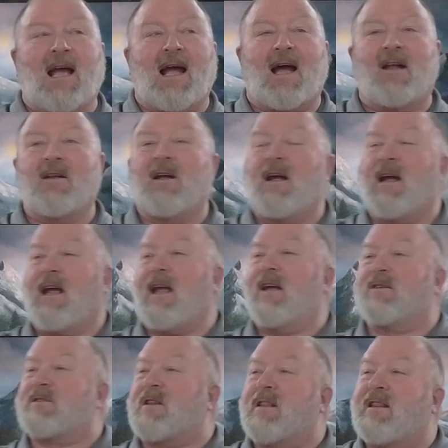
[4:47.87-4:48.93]
at
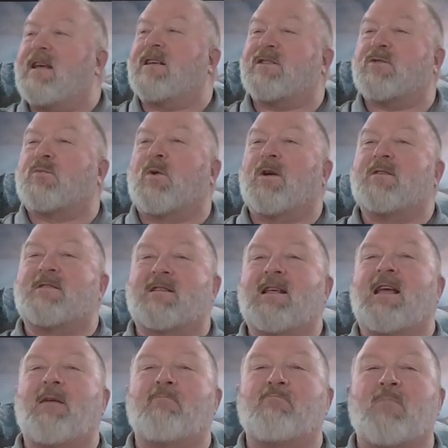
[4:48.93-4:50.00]
is this was
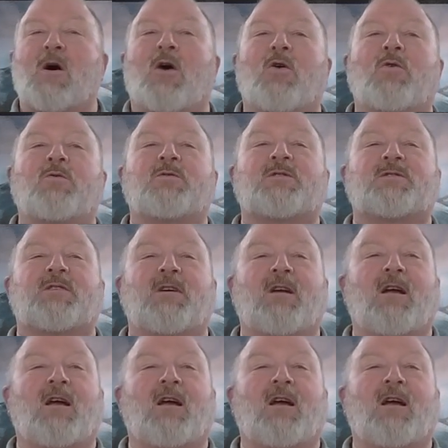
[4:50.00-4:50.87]
the most